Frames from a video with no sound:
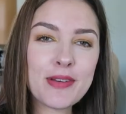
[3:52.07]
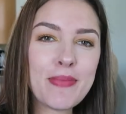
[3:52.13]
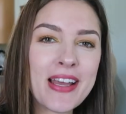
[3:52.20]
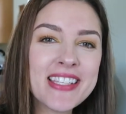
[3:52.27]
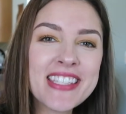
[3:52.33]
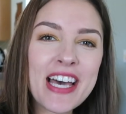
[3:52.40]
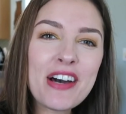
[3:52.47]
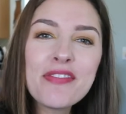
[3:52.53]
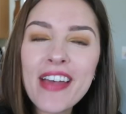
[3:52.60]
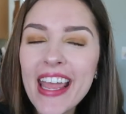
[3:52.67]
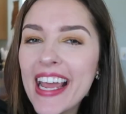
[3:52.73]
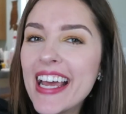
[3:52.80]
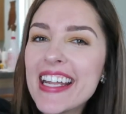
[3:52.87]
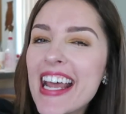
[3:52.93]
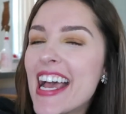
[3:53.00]
So myself
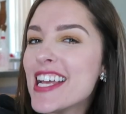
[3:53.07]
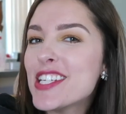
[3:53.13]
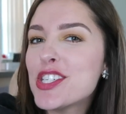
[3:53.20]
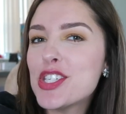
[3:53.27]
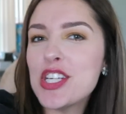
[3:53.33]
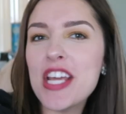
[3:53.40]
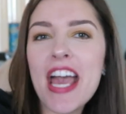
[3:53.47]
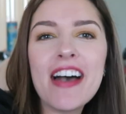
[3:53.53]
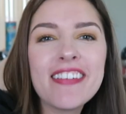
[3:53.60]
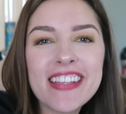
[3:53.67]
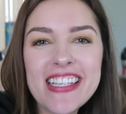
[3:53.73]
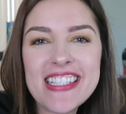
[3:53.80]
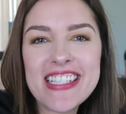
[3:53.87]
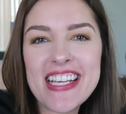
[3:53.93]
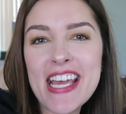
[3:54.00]
and
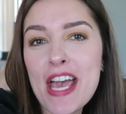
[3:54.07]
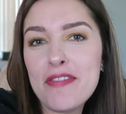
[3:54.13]
sgled